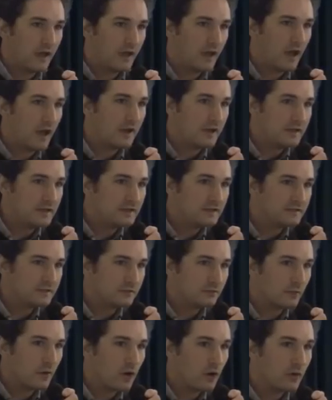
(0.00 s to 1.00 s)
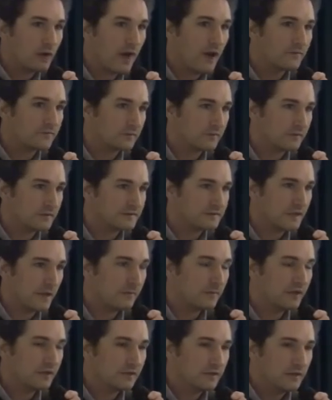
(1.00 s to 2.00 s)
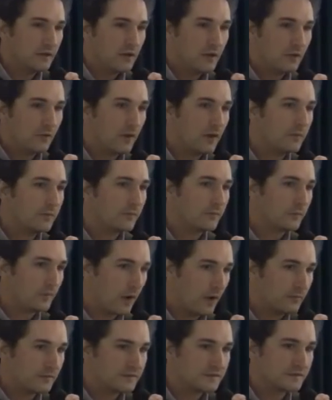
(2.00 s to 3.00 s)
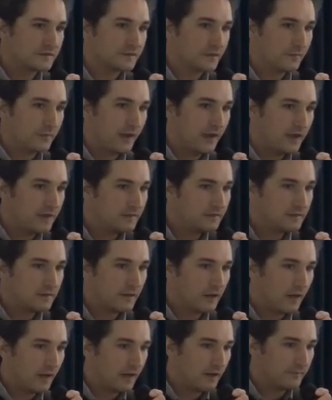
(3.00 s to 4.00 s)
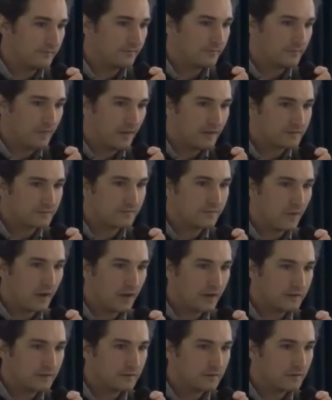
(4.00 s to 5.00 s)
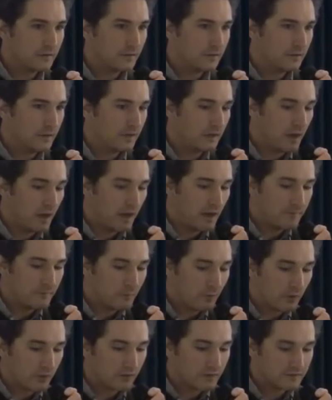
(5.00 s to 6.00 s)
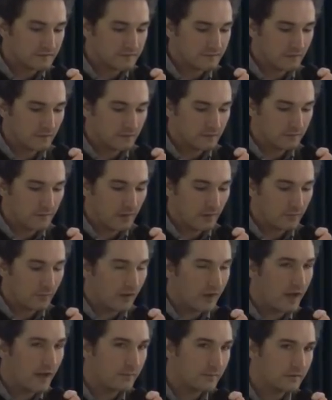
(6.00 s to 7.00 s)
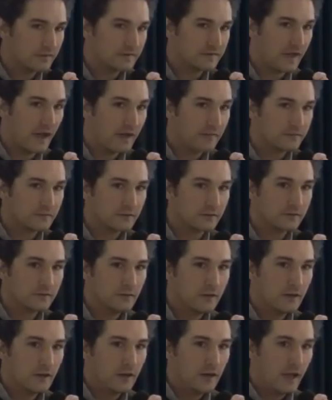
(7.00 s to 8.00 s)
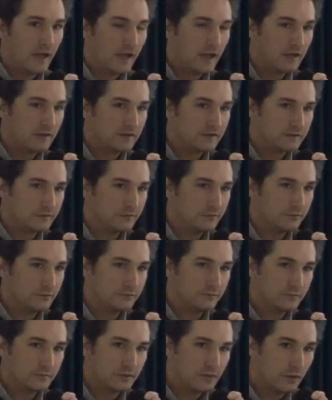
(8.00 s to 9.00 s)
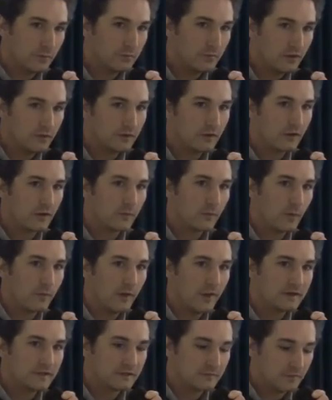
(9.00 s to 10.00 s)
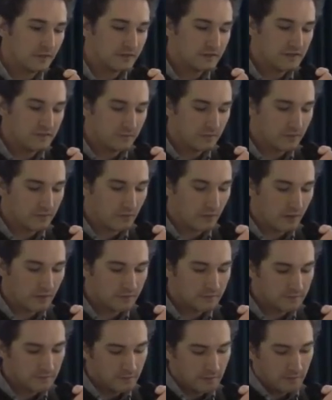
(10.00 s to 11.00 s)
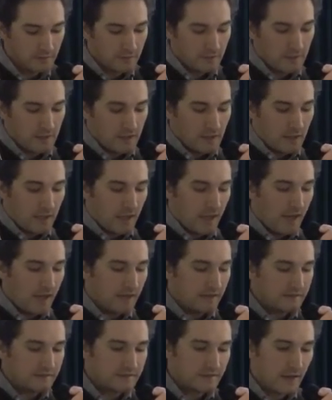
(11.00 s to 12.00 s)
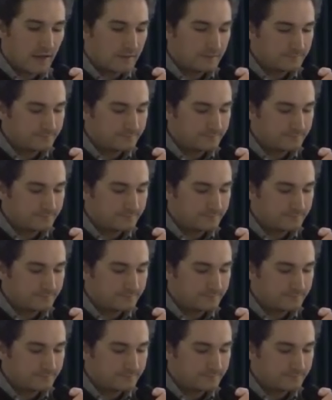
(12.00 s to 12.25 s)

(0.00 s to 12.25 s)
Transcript: an easy road after the summit when promises are made. That's fine. I'm more concerned about what happens after, and to build on our momentum and keep it going. And